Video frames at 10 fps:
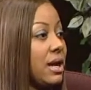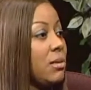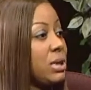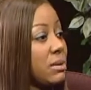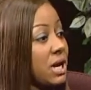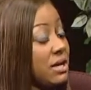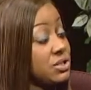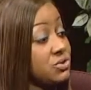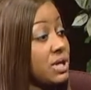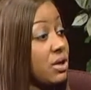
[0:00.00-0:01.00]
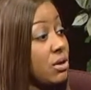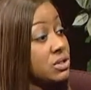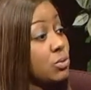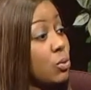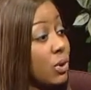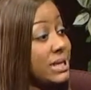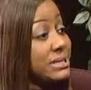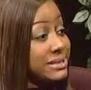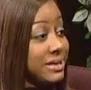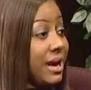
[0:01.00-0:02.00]
but I'm concentrating also more in
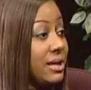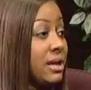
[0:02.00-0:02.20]
designing.